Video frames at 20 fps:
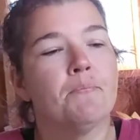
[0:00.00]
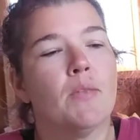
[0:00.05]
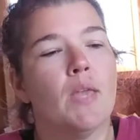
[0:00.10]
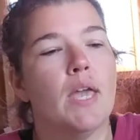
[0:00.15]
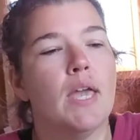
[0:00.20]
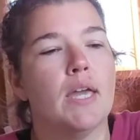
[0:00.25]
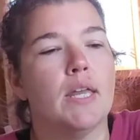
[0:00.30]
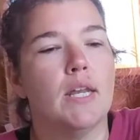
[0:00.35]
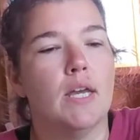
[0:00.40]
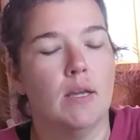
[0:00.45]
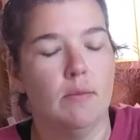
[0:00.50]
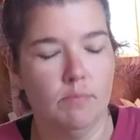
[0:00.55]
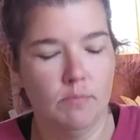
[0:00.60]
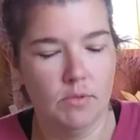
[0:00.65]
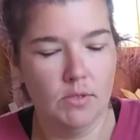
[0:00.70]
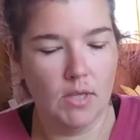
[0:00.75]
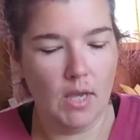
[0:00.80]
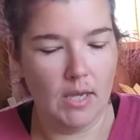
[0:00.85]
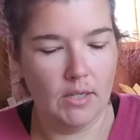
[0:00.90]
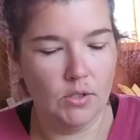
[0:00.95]
And
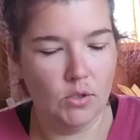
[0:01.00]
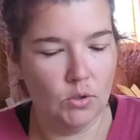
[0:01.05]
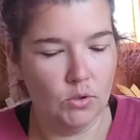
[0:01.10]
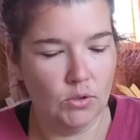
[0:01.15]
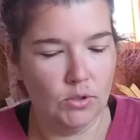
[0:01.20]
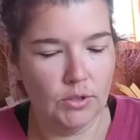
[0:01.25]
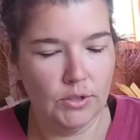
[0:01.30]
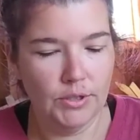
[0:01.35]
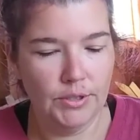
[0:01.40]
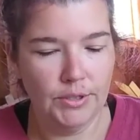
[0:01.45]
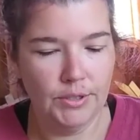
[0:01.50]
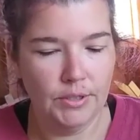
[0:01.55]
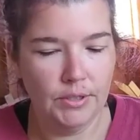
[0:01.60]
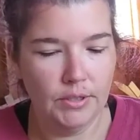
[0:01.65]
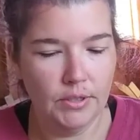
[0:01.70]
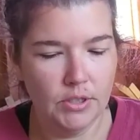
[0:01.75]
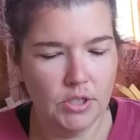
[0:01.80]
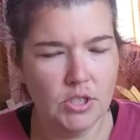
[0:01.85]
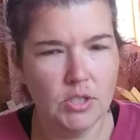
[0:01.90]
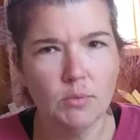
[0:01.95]
I told her,
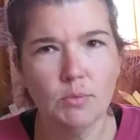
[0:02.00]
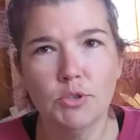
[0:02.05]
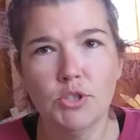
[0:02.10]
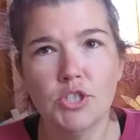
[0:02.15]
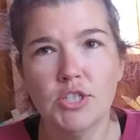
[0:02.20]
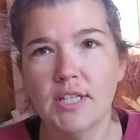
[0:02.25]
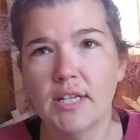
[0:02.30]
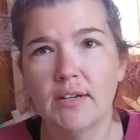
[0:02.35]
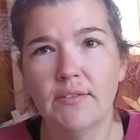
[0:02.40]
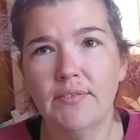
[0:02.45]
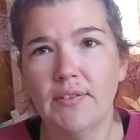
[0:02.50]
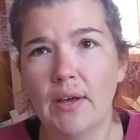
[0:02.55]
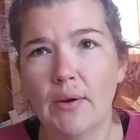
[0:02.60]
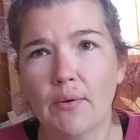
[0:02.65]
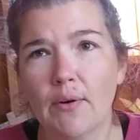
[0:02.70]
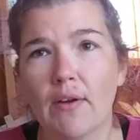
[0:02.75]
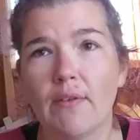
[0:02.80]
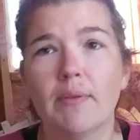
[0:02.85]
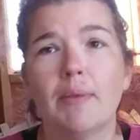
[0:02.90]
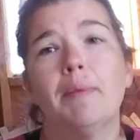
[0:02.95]
she's like, well, just take a
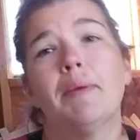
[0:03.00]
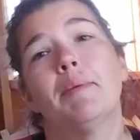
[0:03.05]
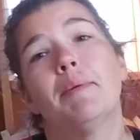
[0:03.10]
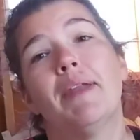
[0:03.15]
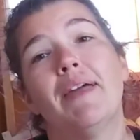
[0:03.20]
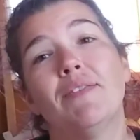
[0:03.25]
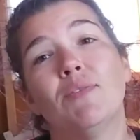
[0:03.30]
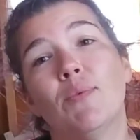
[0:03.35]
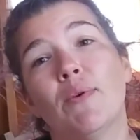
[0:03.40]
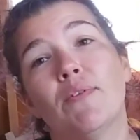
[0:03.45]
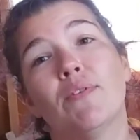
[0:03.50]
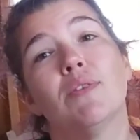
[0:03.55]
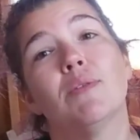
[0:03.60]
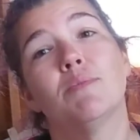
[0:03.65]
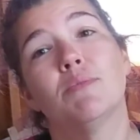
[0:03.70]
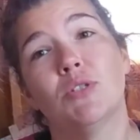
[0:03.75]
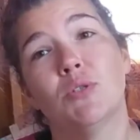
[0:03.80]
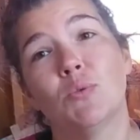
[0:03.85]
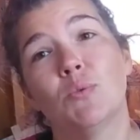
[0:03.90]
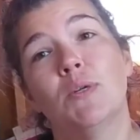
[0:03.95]
flower off. I'm like, but I have to wait for
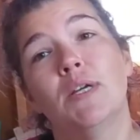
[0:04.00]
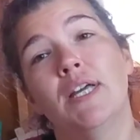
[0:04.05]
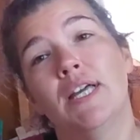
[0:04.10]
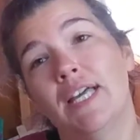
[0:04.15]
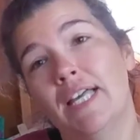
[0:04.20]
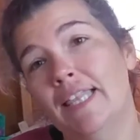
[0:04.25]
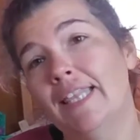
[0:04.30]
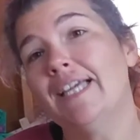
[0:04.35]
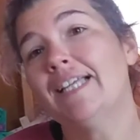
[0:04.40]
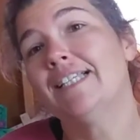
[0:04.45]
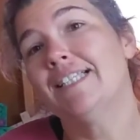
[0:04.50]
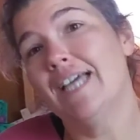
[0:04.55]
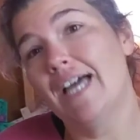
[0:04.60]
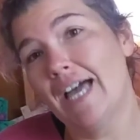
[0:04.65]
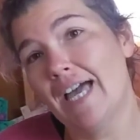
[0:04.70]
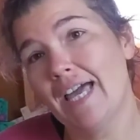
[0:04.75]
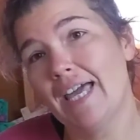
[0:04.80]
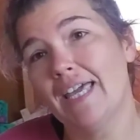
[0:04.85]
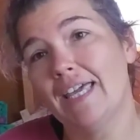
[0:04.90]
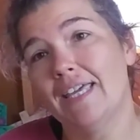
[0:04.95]
them to like
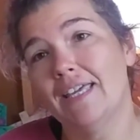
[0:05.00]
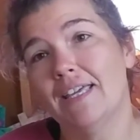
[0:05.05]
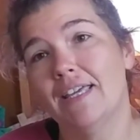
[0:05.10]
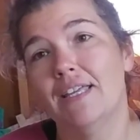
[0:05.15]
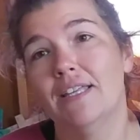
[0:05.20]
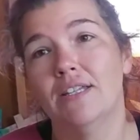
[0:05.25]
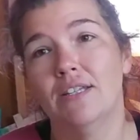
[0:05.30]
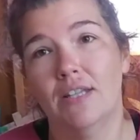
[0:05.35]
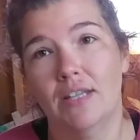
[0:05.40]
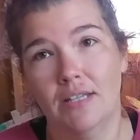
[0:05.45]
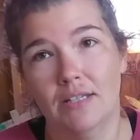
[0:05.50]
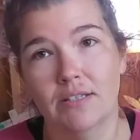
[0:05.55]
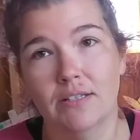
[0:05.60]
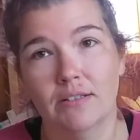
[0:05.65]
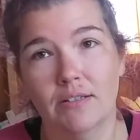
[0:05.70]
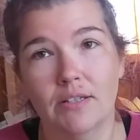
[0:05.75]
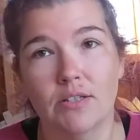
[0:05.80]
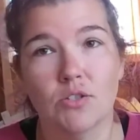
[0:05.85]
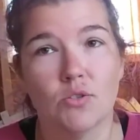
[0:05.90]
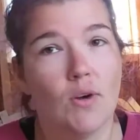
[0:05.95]
die
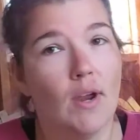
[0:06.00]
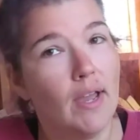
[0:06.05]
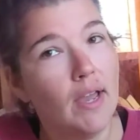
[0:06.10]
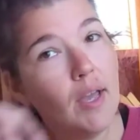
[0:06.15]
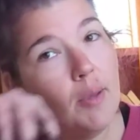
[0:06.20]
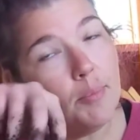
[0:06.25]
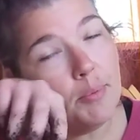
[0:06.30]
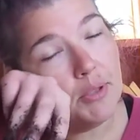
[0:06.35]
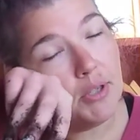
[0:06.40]
and dry up,